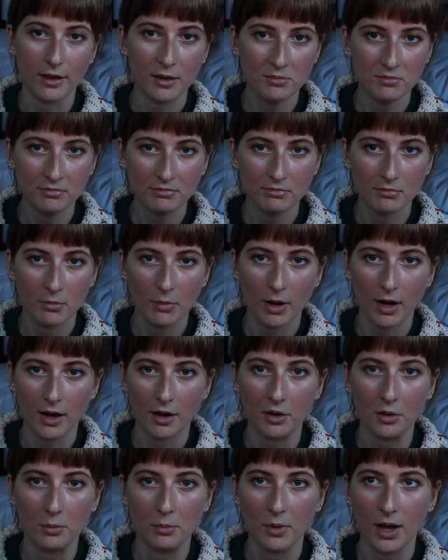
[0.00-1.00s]
them,
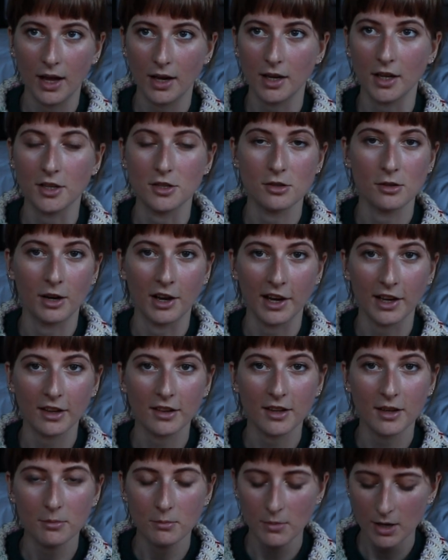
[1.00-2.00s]
and I do
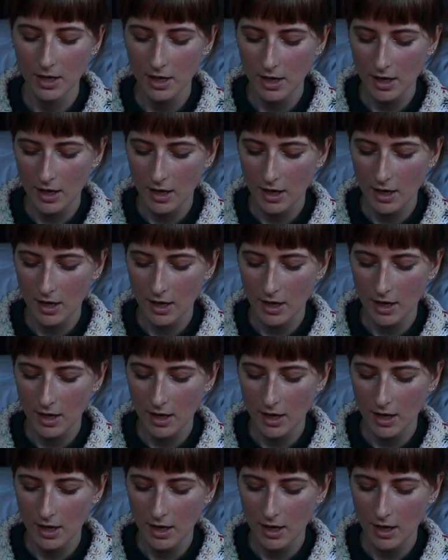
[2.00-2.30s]
like them.